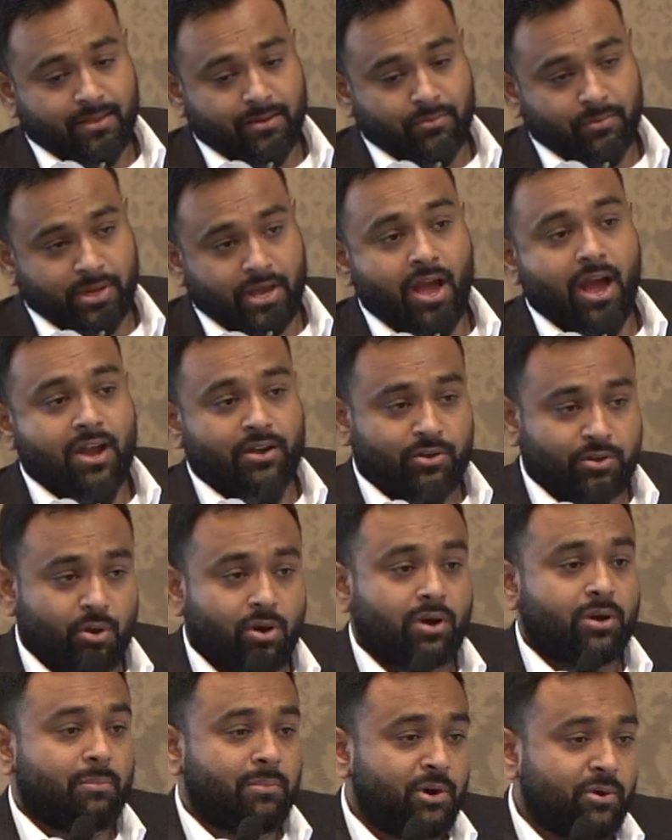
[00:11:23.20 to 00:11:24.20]
we can't
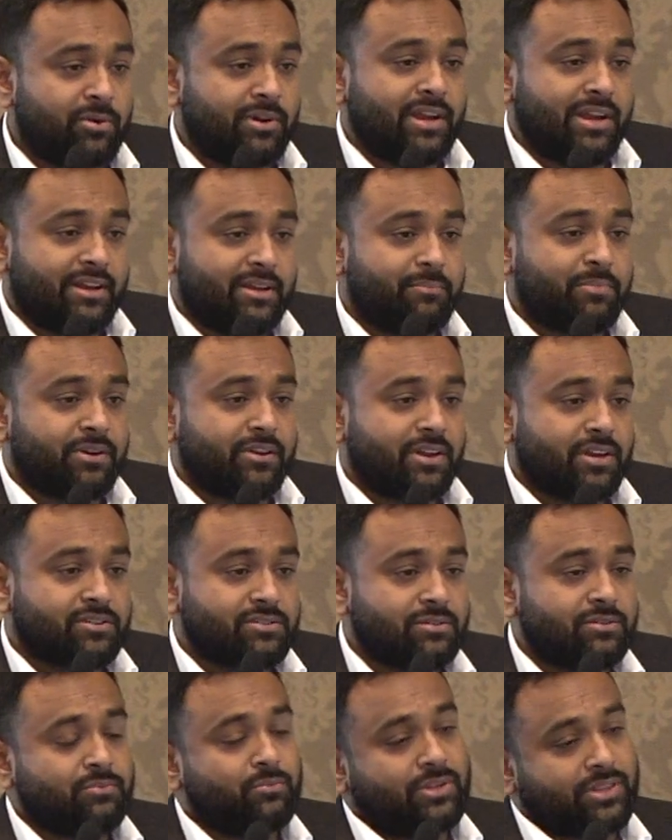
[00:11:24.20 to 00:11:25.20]
talk about data
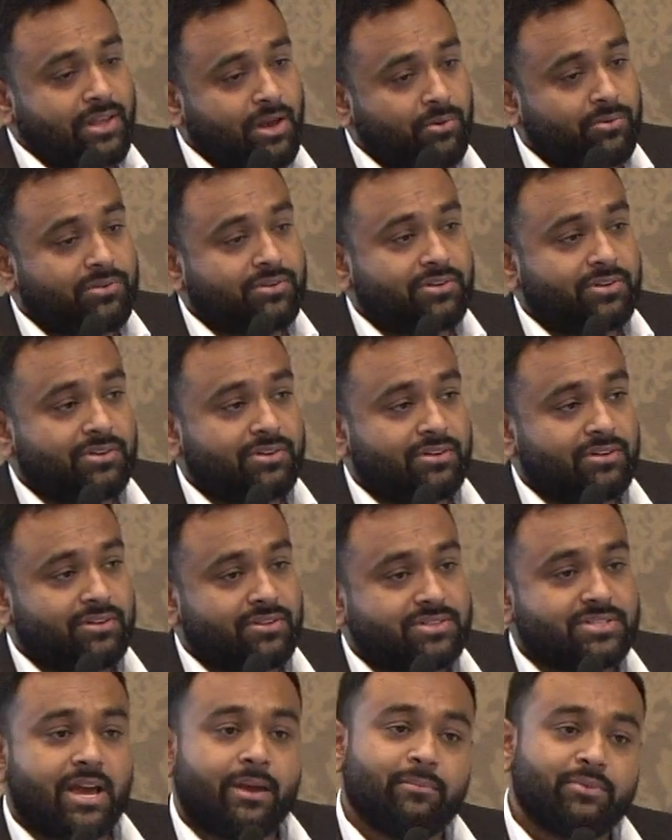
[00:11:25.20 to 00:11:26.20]
protection without
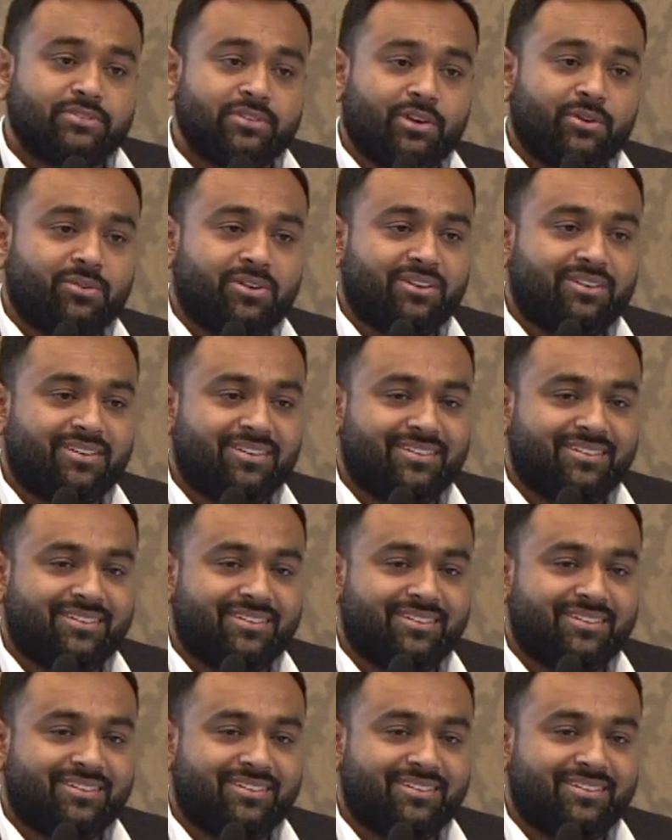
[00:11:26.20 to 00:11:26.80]
cybersecurity.